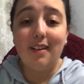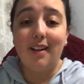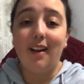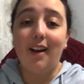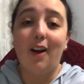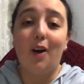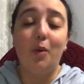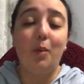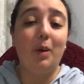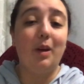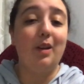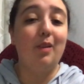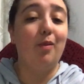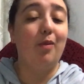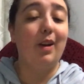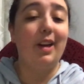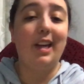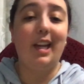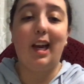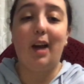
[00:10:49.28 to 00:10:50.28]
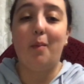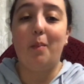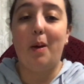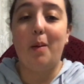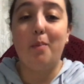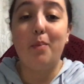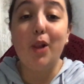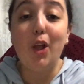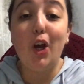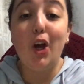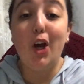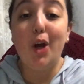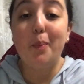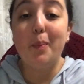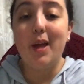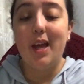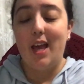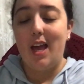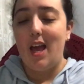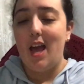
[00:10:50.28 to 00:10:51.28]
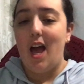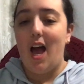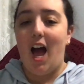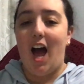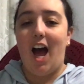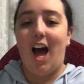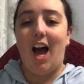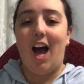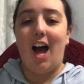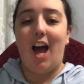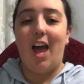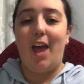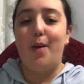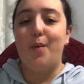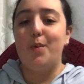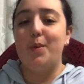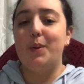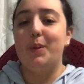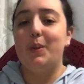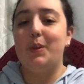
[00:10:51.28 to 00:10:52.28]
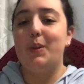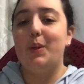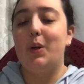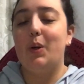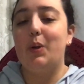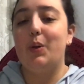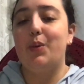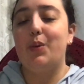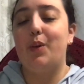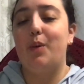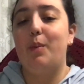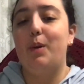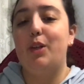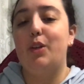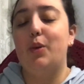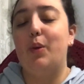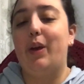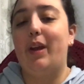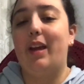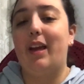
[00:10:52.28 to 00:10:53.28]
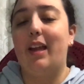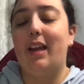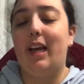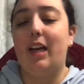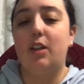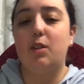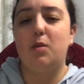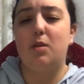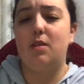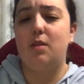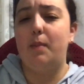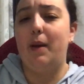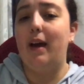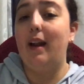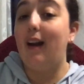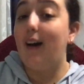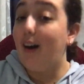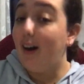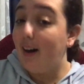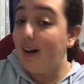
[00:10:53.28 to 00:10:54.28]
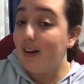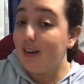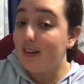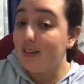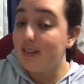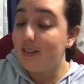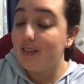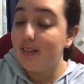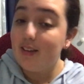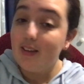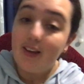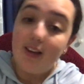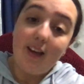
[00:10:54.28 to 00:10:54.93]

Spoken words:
I'll be reading out my blurb. I will also be doing announcements about arcs